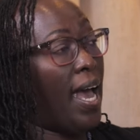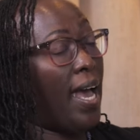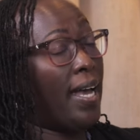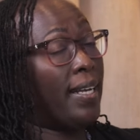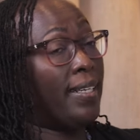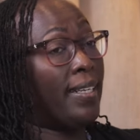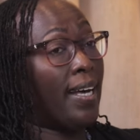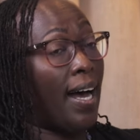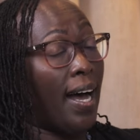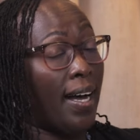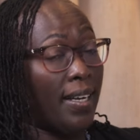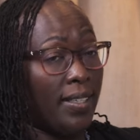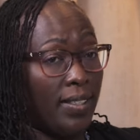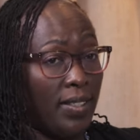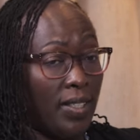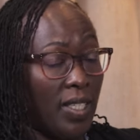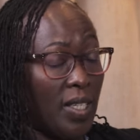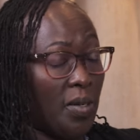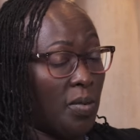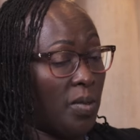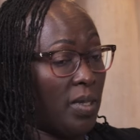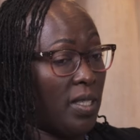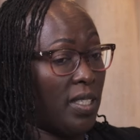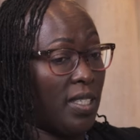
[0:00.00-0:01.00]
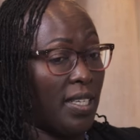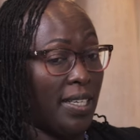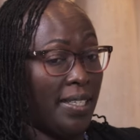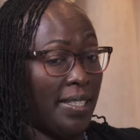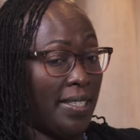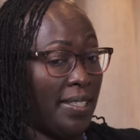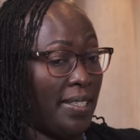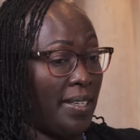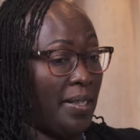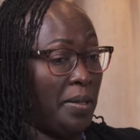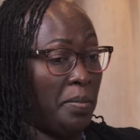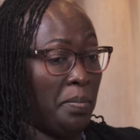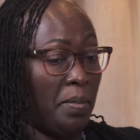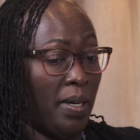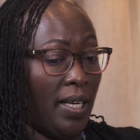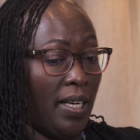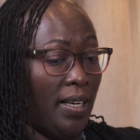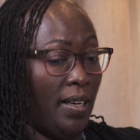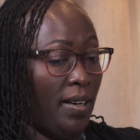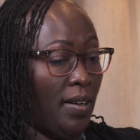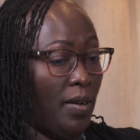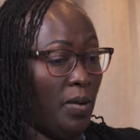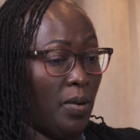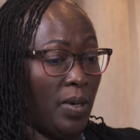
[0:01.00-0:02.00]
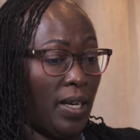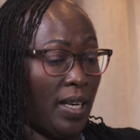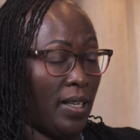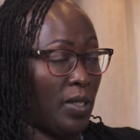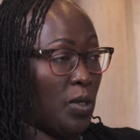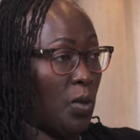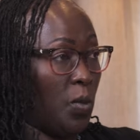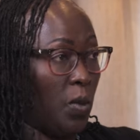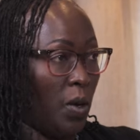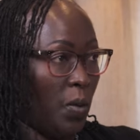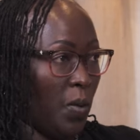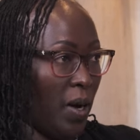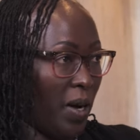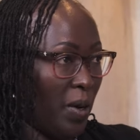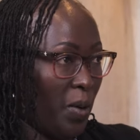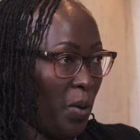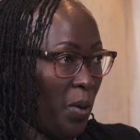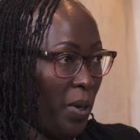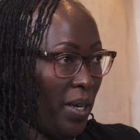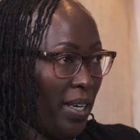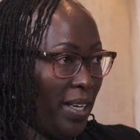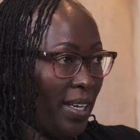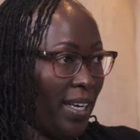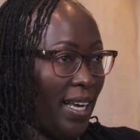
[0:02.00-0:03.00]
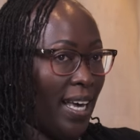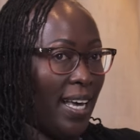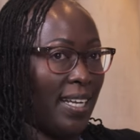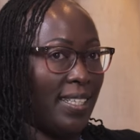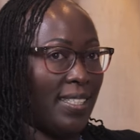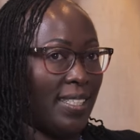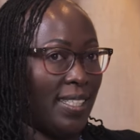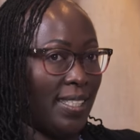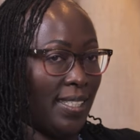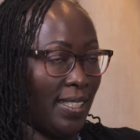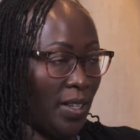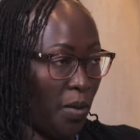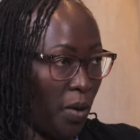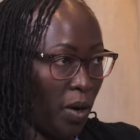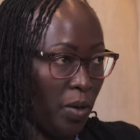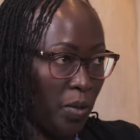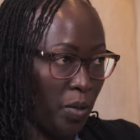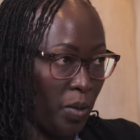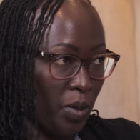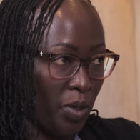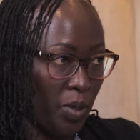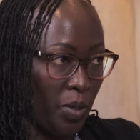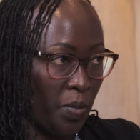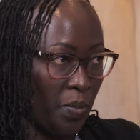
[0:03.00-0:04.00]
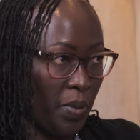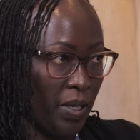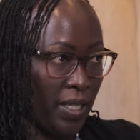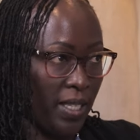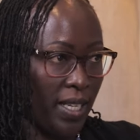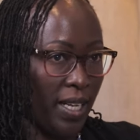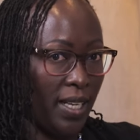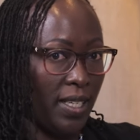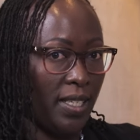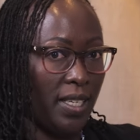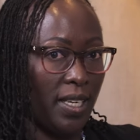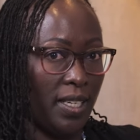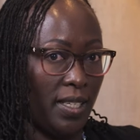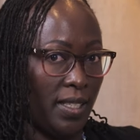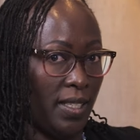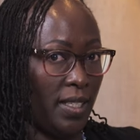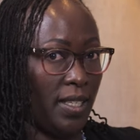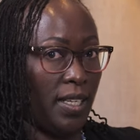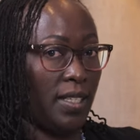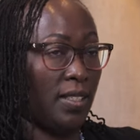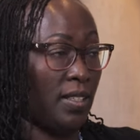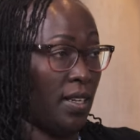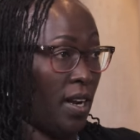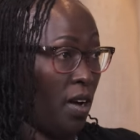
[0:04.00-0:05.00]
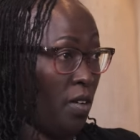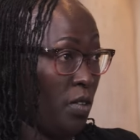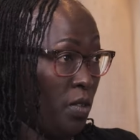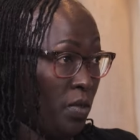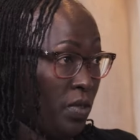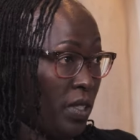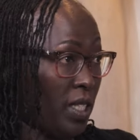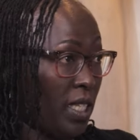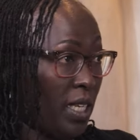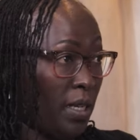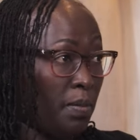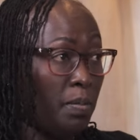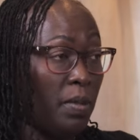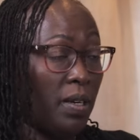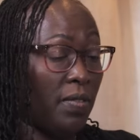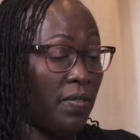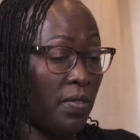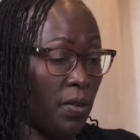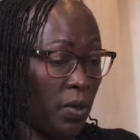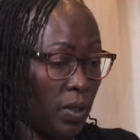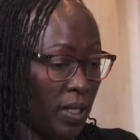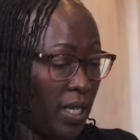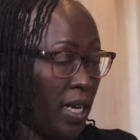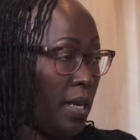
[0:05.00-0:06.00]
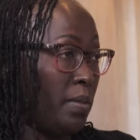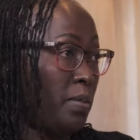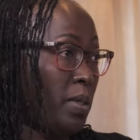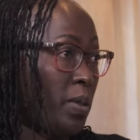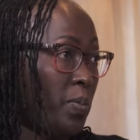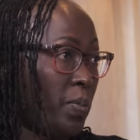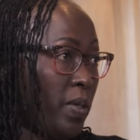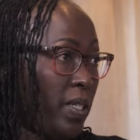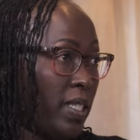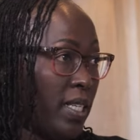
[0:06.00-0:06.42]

And Angie would just tell me, mm. okay, mm. so we were going, and mm. she's the one who's to present, and mm. she says, now you've seen me four times mm,